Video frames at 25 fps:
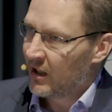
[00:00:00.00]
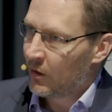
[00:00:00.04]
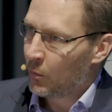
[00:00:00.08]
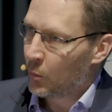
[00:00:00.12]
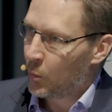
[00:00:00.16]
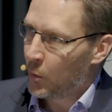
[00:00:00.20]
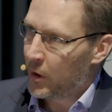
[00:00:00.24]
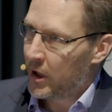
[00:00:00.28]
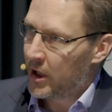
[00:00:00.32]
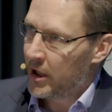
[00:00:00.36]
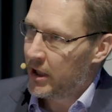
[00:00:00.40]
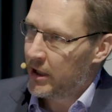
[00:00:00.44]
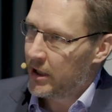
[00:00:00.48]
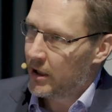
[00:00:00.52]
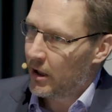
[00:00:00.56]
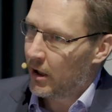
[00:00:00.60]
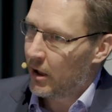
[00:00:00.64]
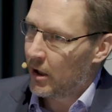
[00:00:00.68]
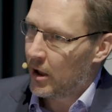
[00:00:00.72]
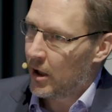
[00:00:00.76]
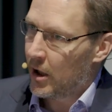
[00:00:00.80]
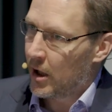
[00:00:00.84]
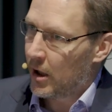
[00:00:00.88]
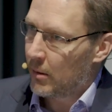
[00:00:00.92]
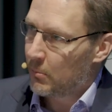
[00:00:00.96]
we
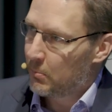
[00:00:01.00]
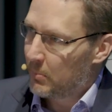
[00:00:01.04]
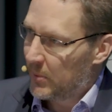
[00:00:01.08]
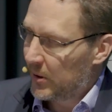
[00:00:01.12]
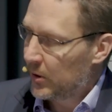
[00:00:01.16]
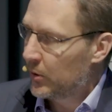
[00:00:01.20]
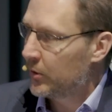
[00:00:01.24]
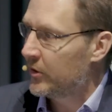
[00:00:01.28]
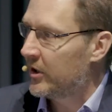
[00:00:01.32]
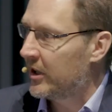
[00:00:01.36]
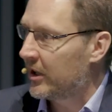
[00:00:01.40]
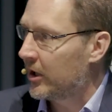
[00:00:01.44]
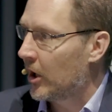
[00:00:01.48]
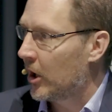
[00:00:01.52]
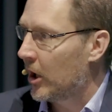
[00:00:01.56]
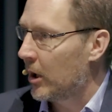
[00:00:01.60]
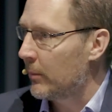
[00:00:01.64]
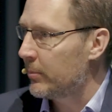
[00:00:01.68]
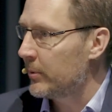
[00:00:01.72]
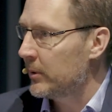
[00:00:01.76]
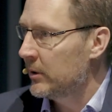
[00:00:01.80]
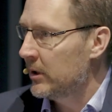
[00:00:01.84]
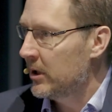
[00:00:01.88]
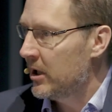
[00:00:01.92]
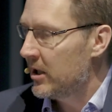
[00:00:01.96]
are building
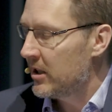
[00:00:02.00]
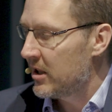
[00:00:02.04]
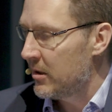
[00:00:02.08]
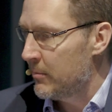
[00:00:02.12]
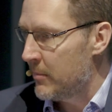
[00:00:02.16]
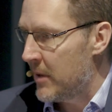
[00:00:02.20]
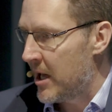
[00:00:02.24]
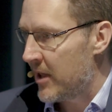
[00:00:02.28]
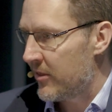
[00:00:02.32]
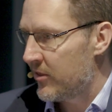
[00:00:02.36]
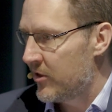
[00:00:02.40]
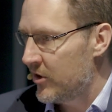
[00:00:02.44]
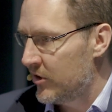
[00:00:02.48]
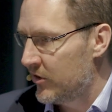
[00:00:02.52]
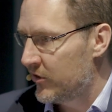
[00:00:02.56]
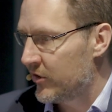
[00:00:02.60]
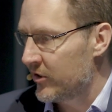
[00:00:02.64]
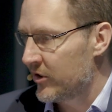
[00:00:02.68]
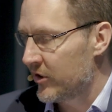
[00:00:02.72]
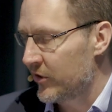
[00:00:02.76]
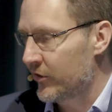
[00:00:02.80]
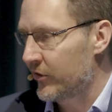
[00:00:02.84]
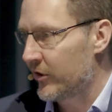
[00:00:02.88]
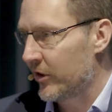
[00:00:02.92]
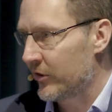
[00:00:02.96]
up the methods
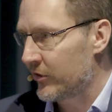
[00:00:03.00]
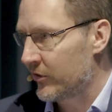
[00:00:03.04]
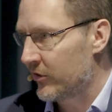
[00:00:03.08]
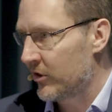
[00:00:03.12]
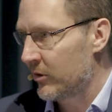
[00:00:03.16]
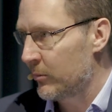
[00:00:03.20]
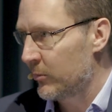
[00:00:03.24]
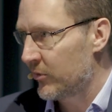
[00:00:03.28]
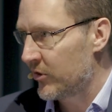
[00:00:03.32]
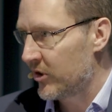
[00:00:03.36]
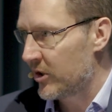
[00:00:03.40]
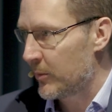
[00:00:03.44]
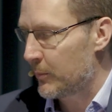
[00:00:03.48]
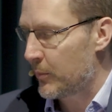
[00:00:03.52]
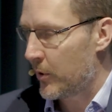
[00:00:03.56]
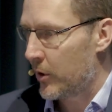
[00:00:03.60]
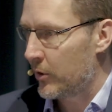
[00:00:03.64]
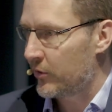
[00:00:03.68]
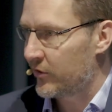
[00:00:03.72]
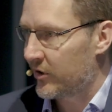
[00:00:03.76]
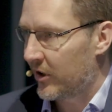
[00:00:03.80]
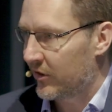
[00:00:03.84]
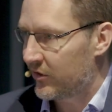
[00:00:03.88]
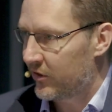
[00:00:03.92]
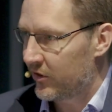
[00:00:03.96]
and the systems and the
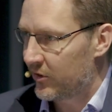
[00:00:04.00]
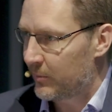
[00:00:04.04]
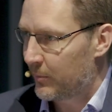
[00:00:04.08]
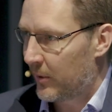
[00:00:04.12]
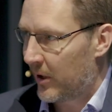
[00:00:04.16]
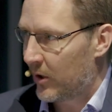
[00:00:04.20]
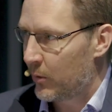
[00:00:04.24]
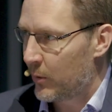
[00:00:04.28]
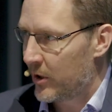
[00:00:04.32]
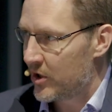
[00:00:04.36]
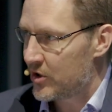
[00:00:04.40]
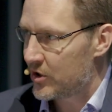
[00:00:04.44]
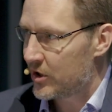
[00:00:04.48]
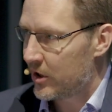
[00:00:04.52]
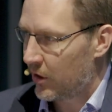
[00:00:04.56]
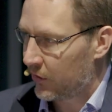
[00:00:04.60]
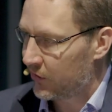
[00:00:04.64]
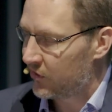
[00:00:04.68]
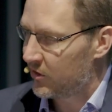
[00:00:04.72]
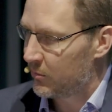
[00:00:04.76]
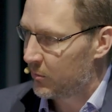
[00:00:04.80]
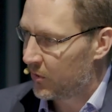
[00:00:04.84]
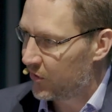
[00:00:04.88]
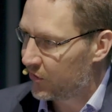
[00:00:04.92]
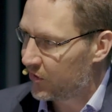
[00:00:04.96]
processes by which
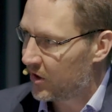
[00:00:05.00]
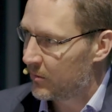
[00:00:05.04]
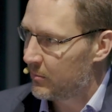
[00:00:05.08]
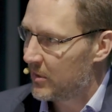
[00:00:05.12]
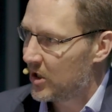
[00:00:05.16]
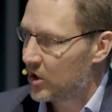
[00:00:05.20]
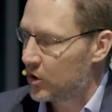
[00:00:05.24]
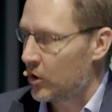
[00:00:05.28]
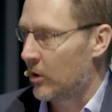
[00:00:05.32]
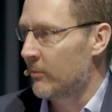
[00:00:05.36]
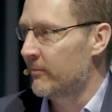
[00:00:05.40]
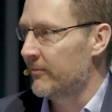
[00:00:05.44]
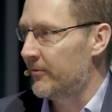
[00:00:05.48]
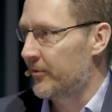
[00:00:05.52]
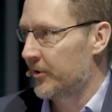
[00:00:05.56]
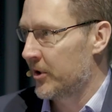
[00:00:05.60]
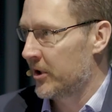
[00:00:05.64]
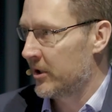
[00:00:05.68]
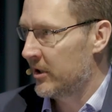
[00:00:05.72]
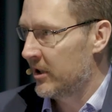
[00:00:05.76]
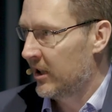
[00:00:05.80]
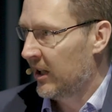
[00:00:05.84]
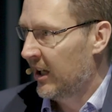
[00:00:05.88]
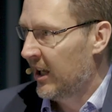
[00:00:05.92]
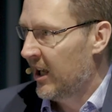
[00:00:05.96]
customers can be
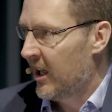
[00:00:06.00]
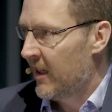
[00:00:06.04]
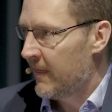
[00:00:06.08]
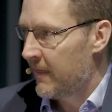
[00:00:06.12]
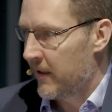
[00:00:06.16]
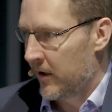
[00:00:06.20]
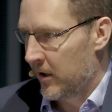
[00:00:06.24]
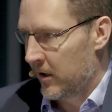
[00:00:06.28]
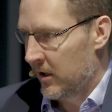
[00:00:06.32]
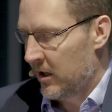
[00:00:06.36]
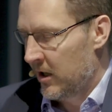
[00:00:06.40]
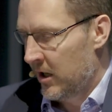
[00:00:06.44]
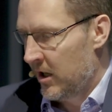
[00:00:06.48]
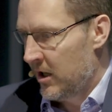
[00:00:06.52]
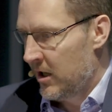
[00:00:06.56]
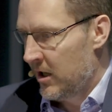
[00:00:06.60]
confident that